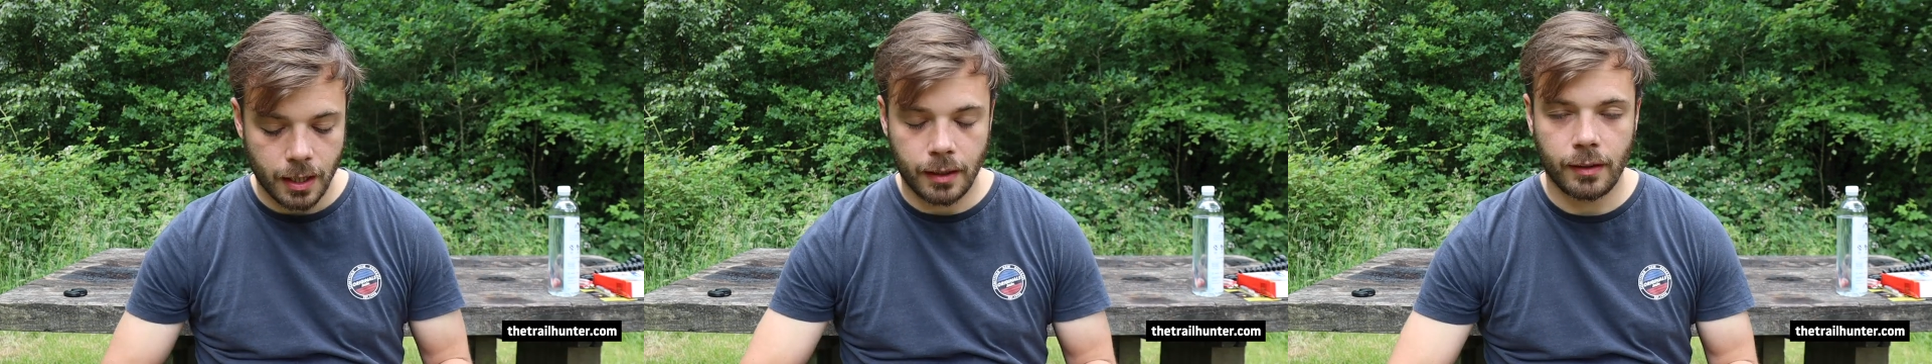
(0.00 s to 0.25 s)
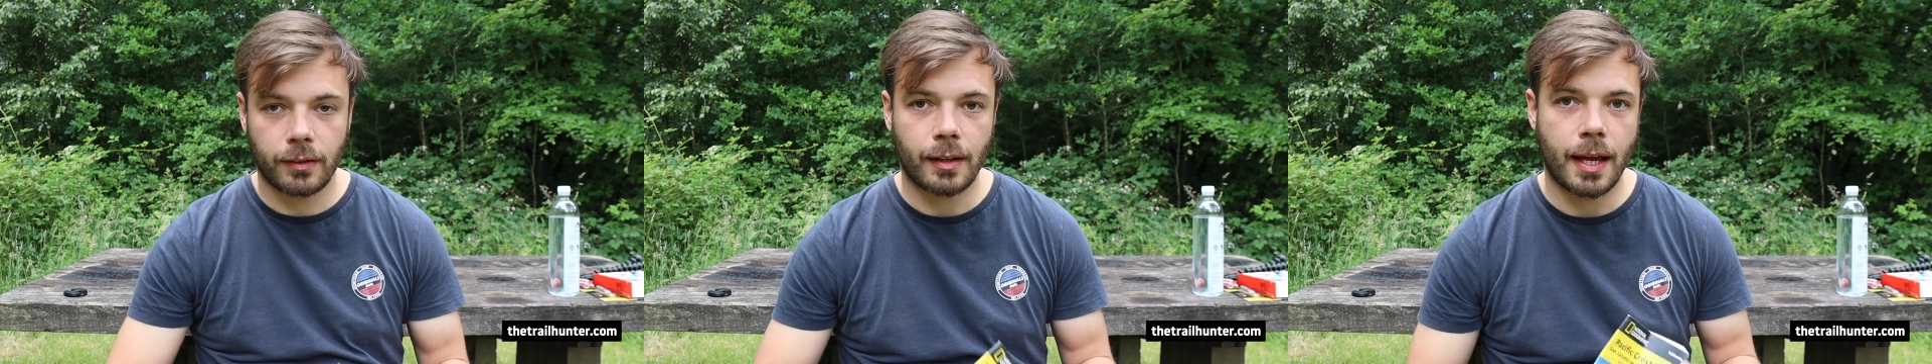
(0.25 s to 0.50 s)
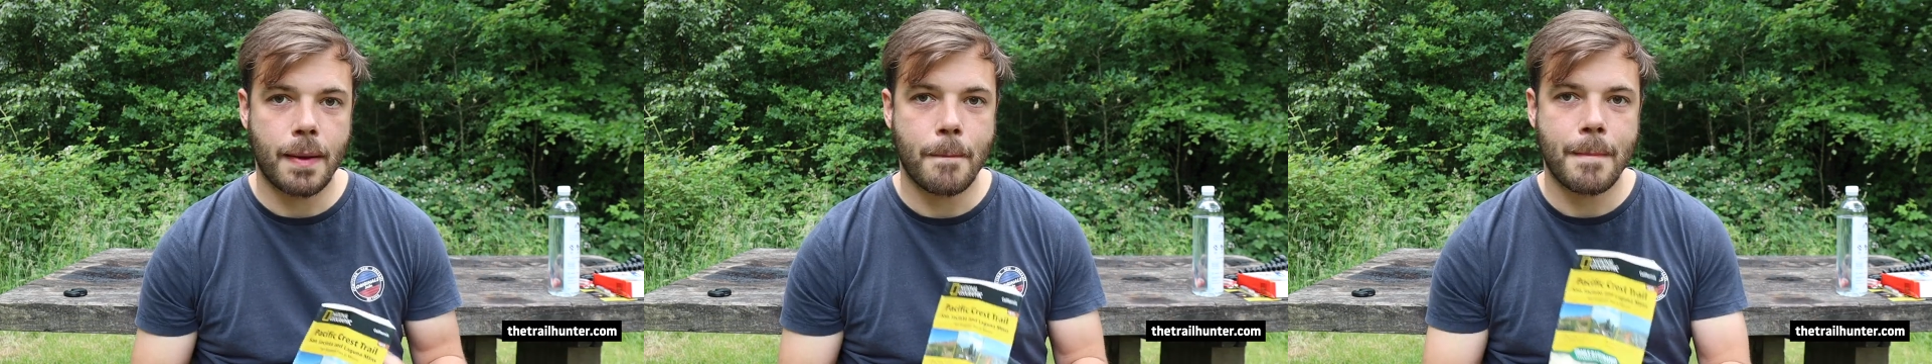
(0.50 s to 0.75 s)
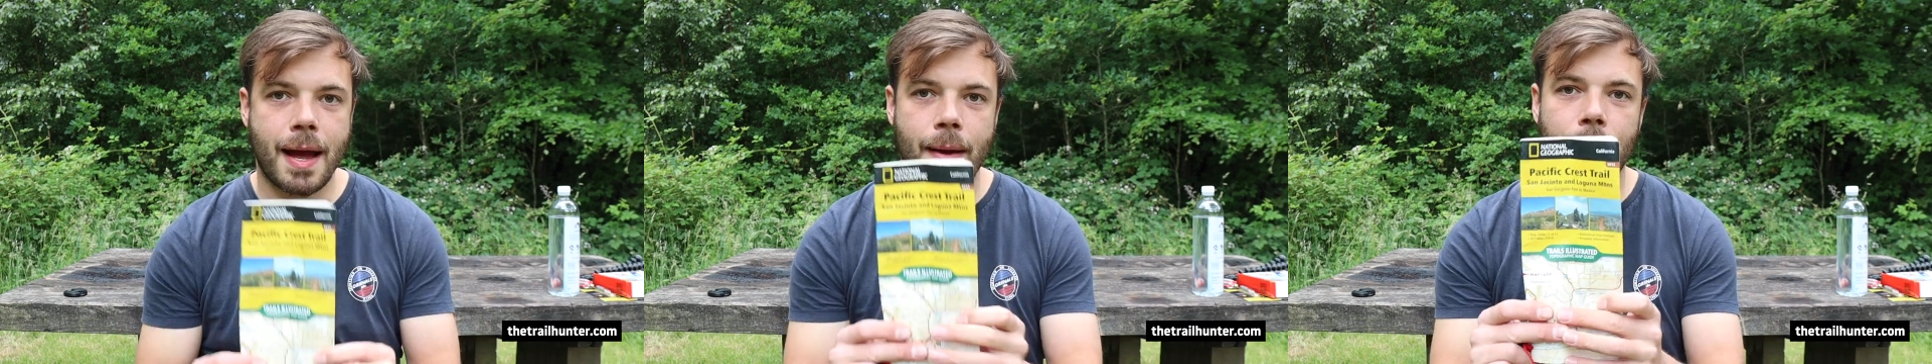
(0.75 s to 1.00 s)
is a
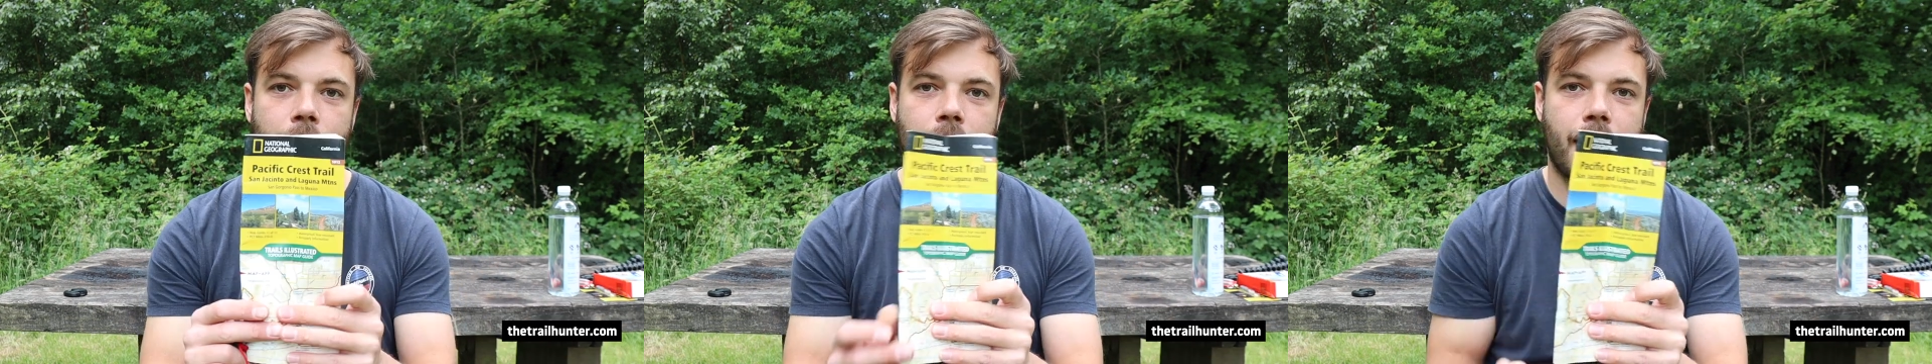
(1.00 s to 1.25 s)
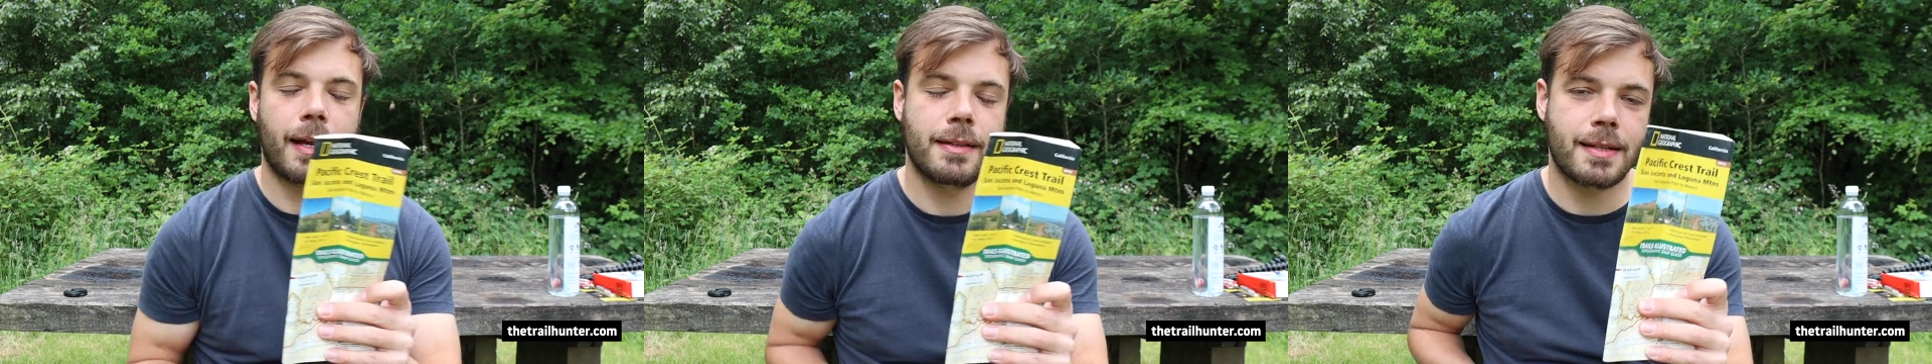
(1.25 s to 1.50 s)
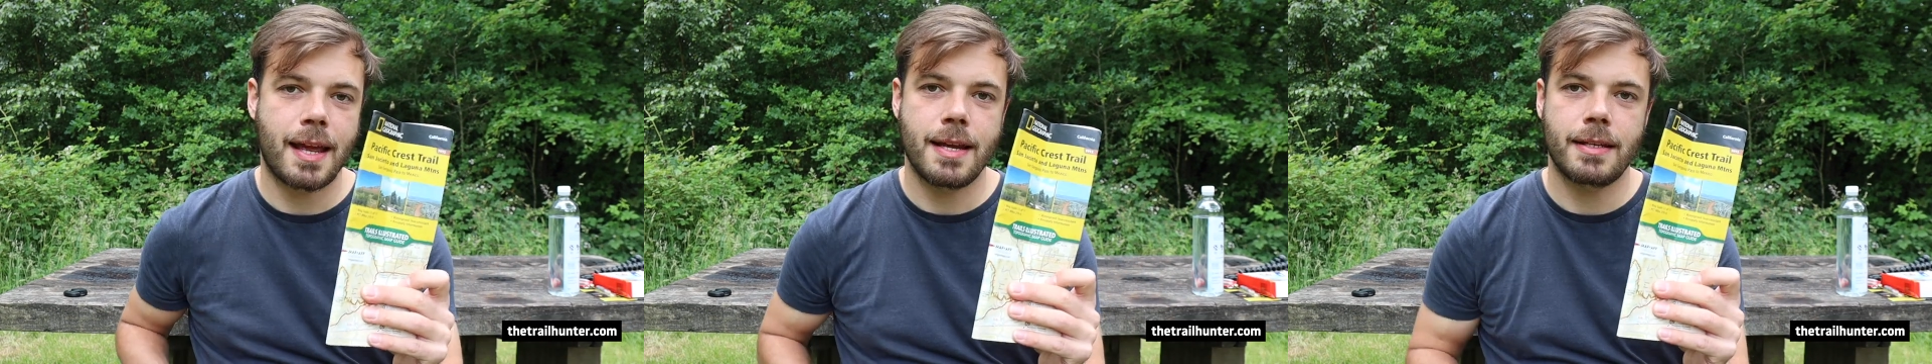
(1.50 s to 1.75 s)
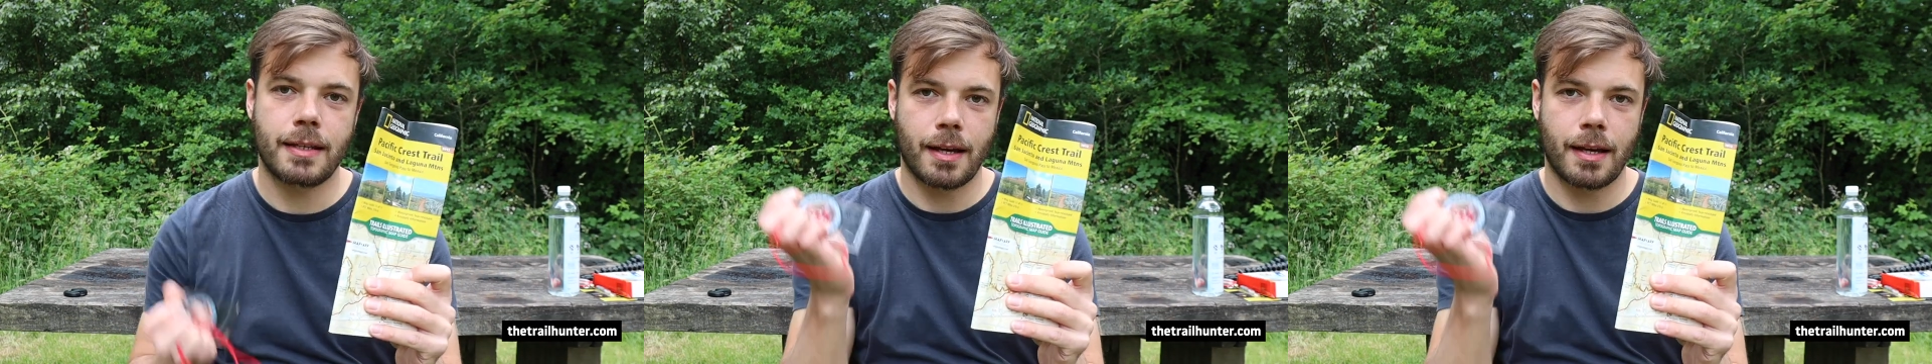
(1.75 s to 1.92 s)
map and a